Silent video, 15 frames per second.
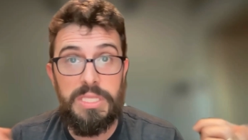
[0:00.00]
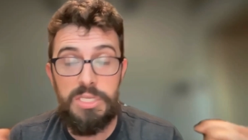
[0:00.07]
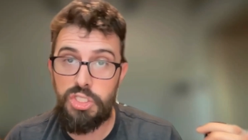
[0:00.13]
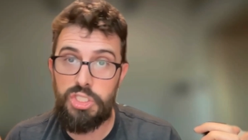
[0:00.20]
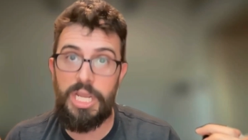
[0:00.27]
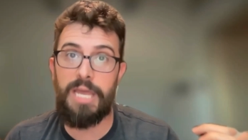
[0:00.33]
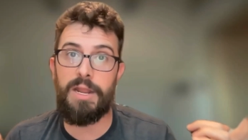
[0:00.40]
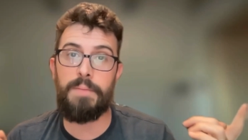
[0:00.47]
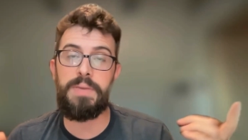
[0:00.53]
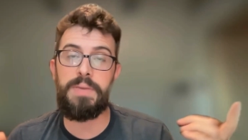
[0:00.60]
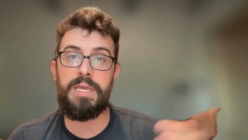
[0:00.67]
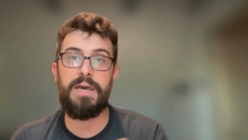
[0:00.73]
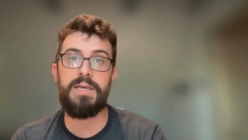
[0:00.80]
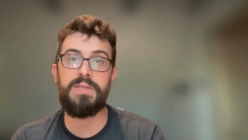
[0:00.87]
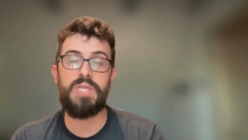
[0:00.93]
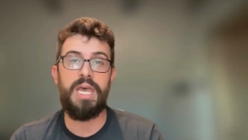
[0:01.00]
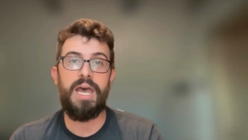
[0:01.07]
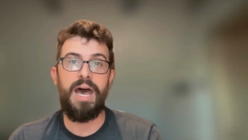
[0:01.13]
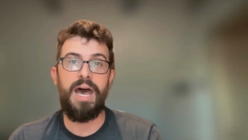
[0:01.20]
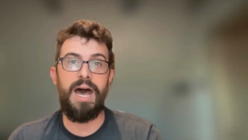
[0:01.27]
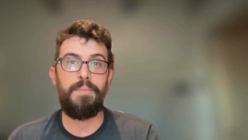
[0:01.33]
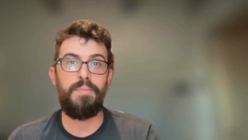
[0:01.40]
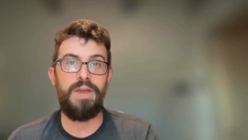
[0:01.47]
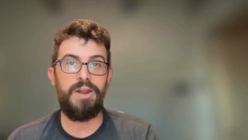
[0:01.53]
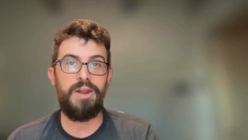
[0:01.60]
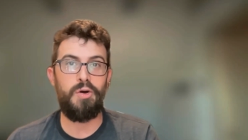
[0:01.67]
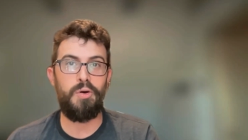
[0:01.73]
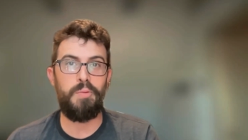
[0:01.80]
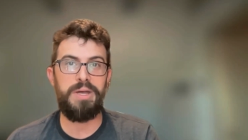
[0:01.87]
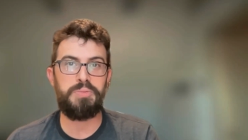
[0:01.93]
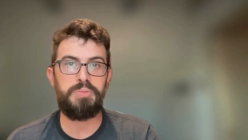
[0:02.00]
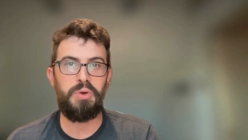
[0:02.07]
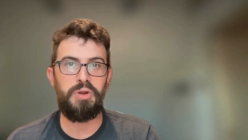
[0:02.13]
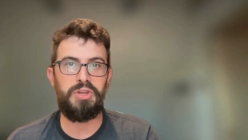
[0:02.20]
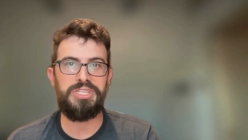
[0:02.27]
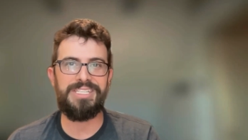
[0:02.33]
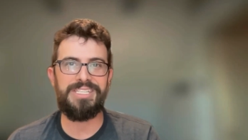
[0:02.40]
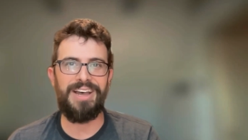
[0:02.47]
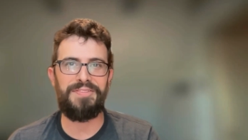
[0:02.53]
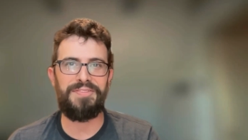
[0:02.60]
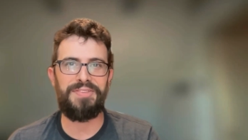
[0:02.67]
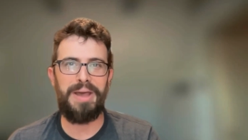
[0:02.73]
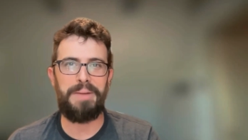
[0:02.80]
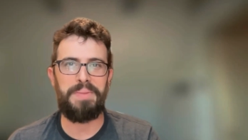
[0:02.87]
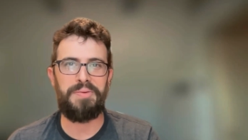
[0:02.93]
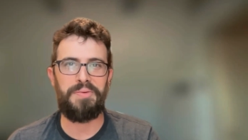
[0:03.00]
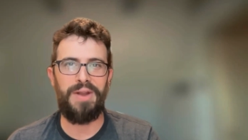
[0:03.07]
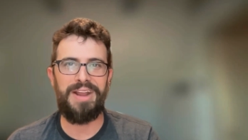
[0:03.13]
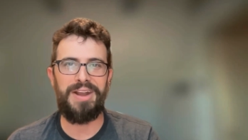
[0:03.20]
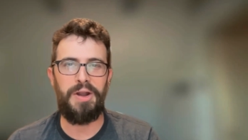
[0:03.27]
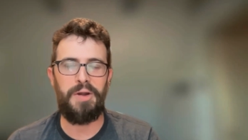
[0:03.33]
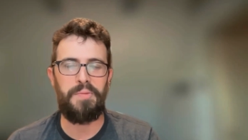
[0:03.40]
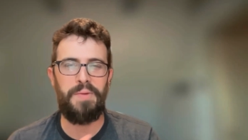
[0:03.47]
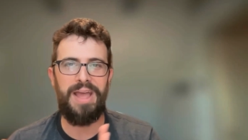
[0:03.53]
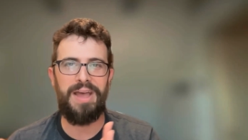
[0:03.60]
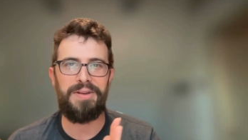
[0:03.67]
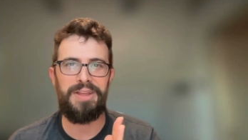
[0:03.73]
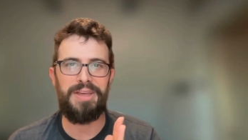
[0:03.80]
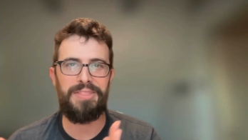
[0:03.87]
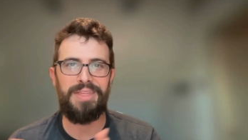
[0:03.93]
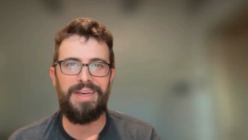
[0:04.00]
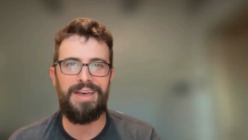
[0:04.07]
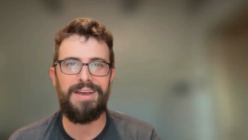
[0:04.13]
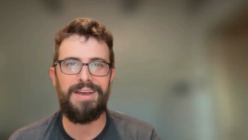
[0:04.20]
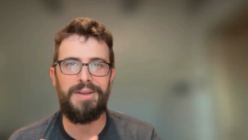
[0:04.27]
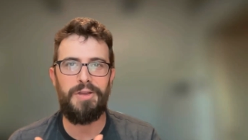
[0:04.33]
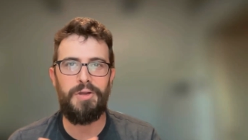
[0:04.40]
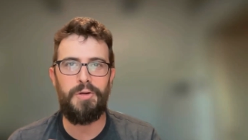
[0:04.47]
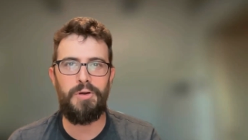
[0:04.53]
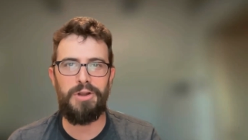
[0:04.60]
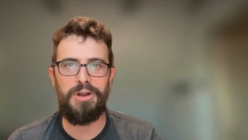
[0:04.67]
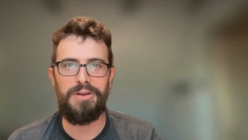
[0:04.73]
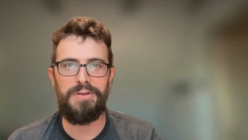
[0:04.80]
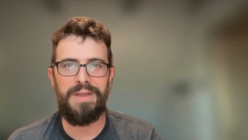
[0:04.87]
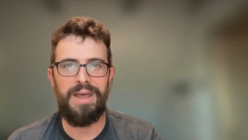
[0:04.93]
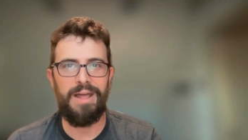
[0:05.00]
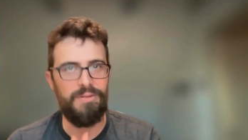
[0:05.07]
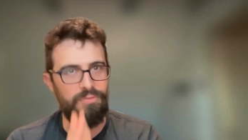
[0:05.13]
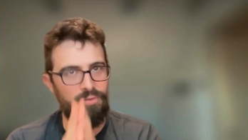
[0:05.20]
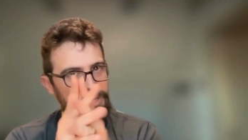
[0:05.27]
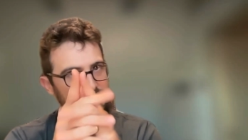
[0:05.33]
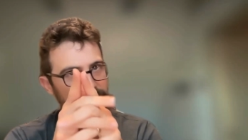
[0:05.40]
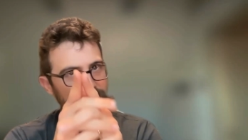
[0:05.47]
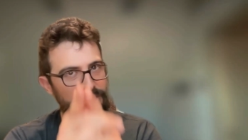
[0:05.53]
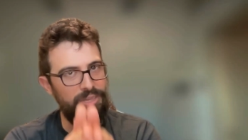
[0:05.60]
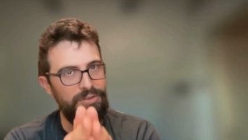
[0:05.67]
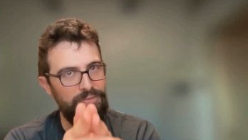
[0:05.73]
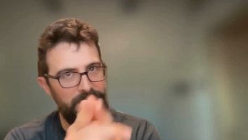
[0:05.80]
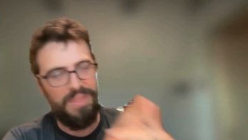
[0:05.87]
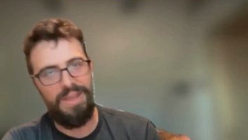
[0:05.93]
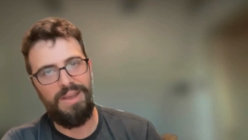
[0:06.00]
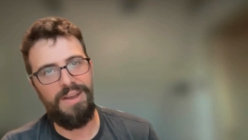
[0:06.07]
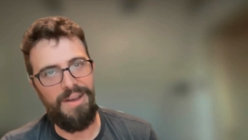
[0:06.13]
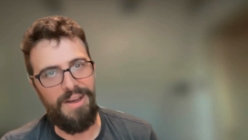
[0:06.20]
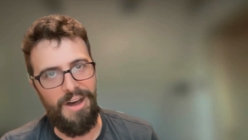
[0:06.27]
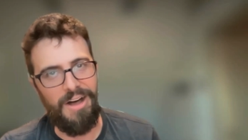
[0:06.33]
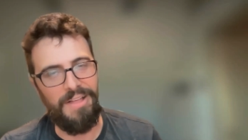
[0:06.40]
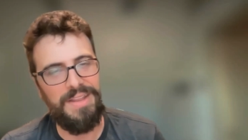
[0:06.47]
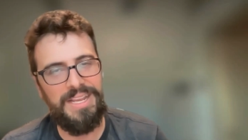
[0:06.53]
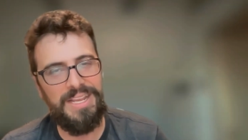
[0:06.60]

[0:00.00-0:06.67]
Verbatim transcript: to this channel, because um, we've got a whole bunch more good stuff coming right around the corner. I look forward to seeing you on the